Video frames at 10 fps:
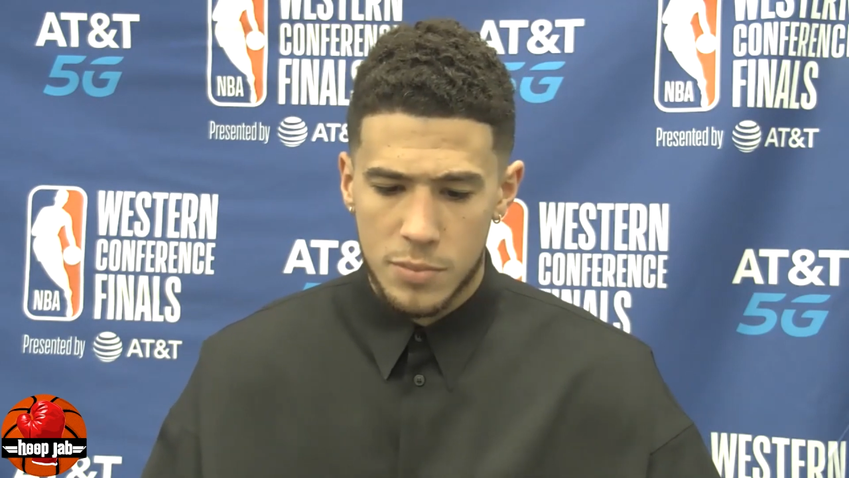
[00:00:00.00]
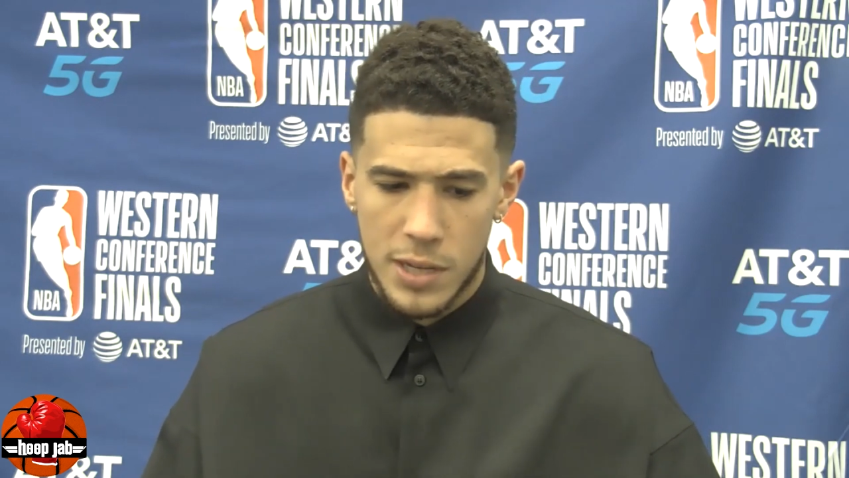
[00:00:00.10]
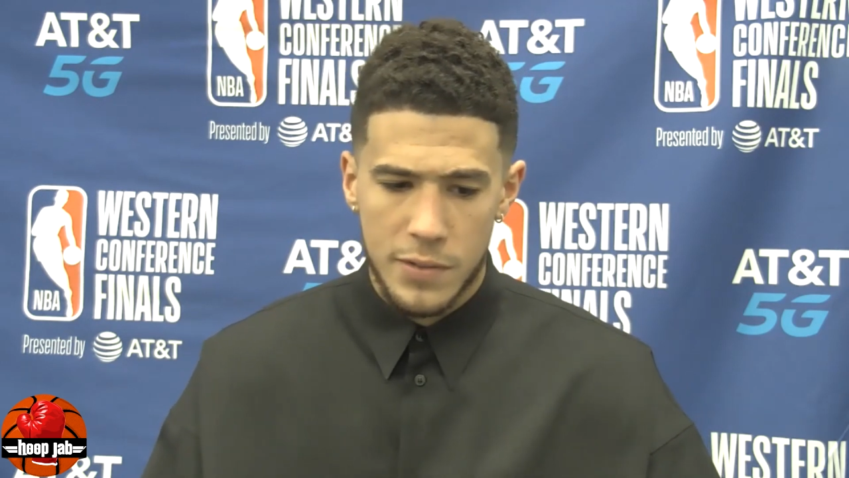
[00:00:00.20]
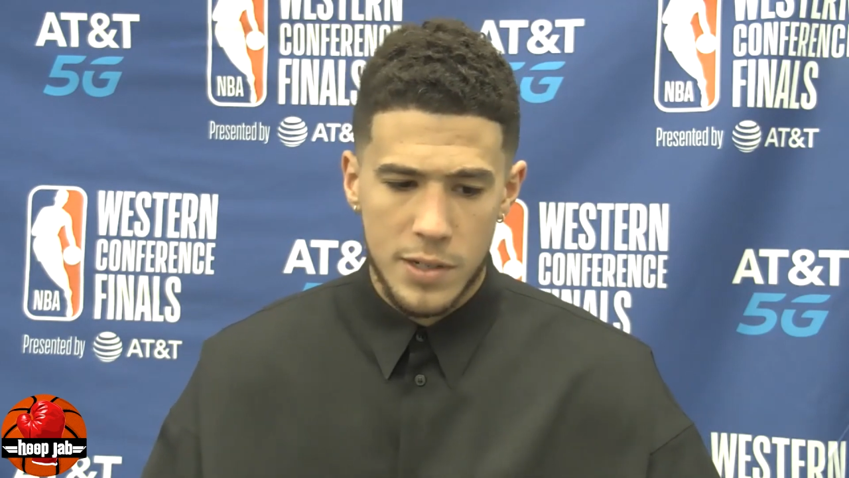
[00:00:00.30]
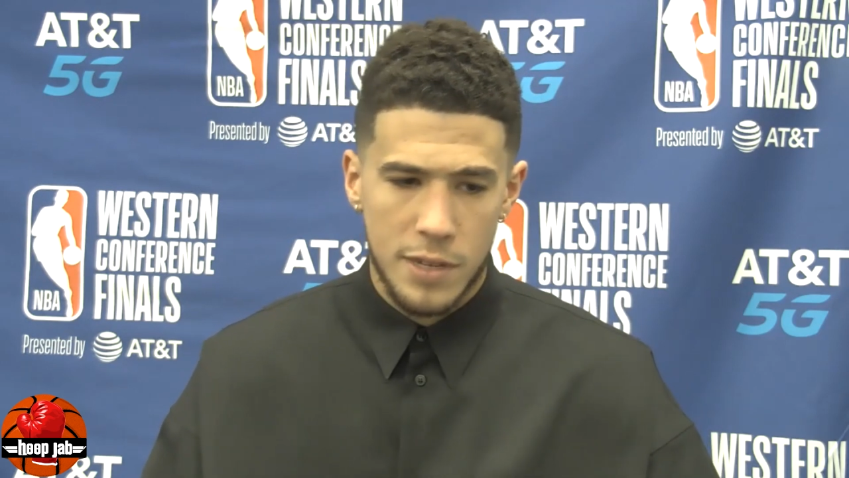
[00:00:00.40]
We have
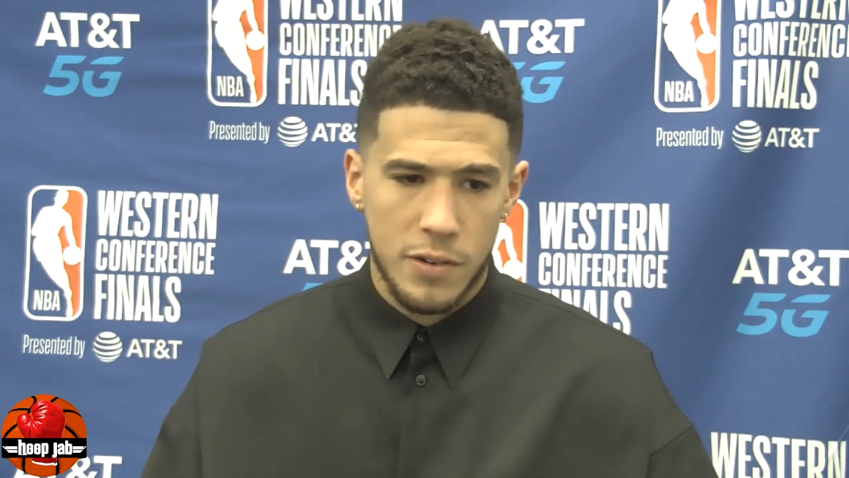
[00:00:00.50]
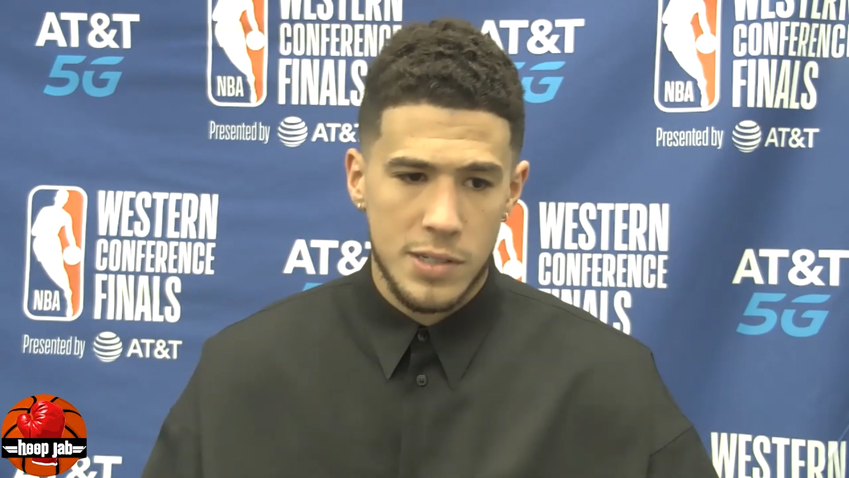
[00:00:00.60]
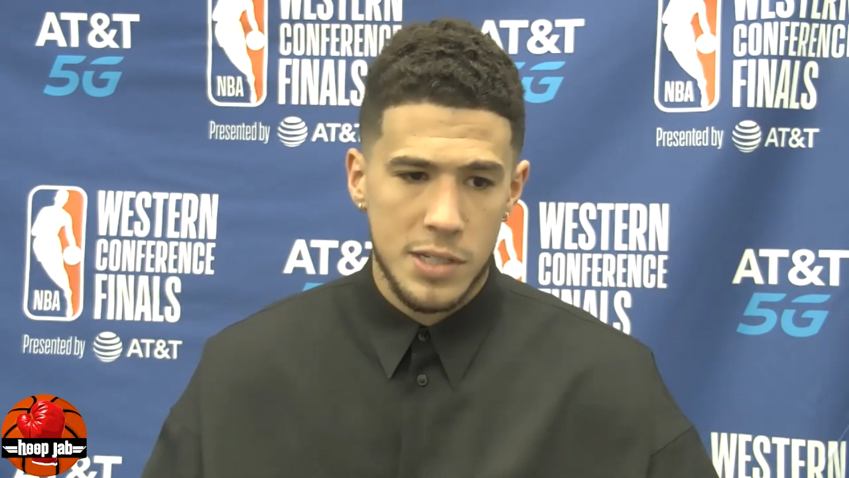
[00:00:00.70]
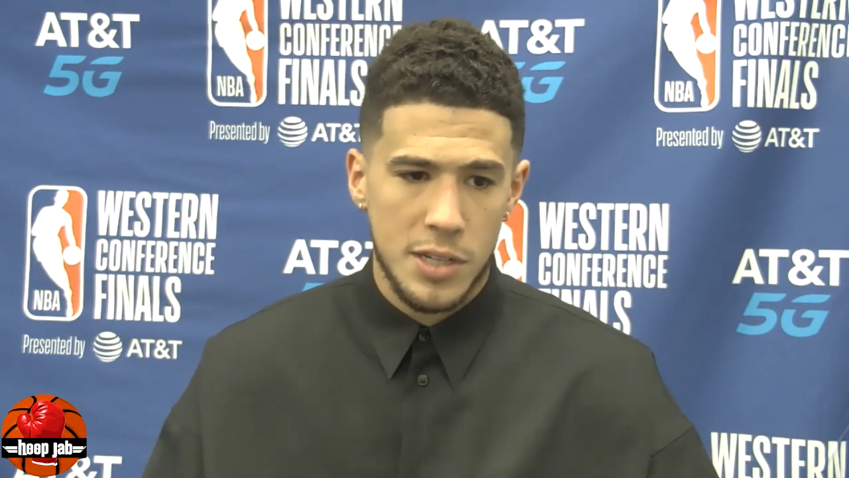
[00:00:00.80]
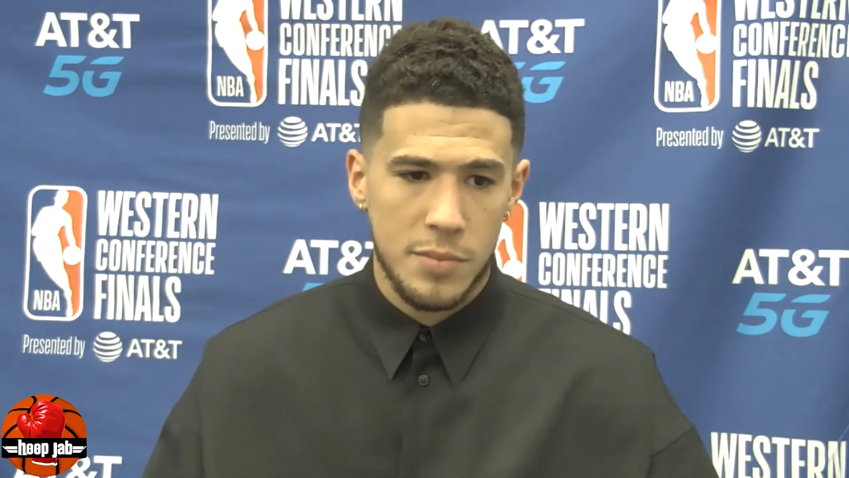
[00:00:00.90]
a different
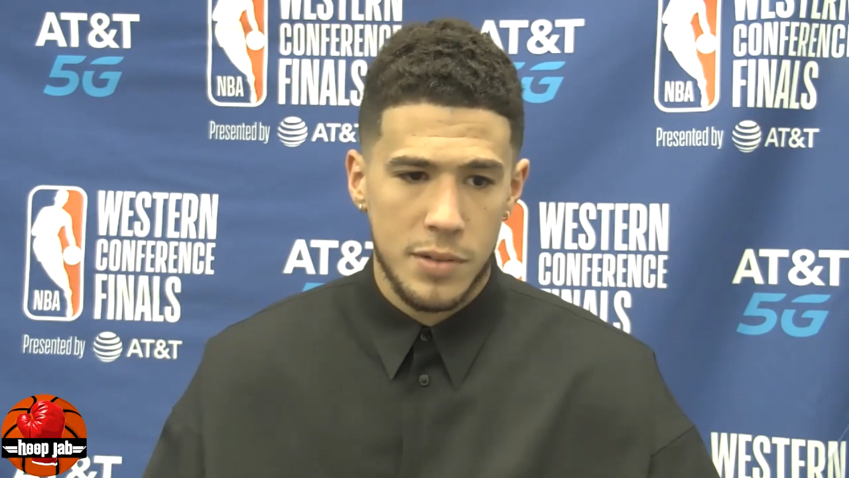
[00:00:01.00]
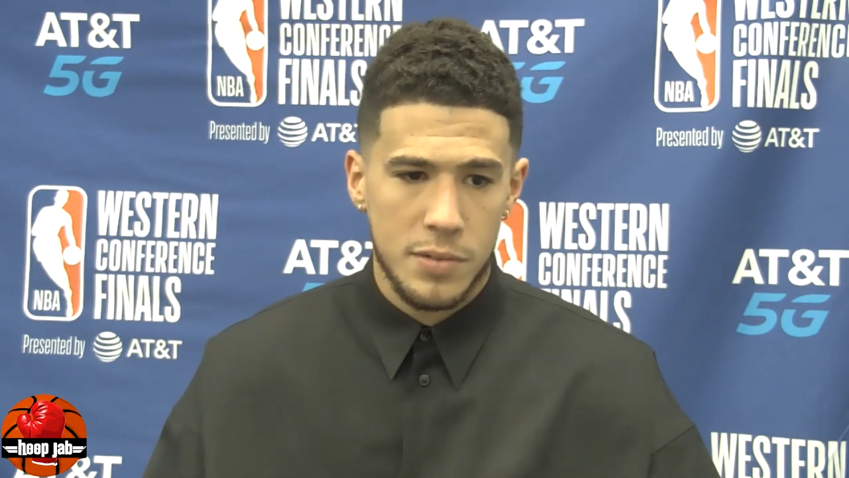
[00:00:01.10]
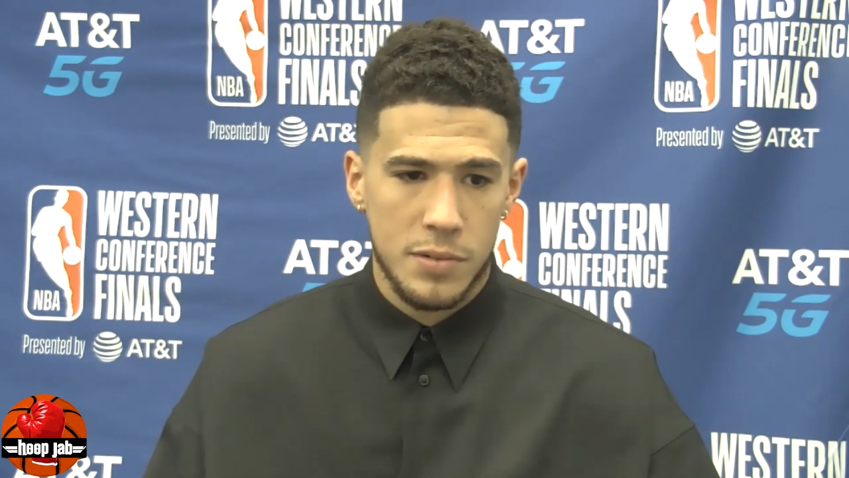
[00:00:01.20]
team, and,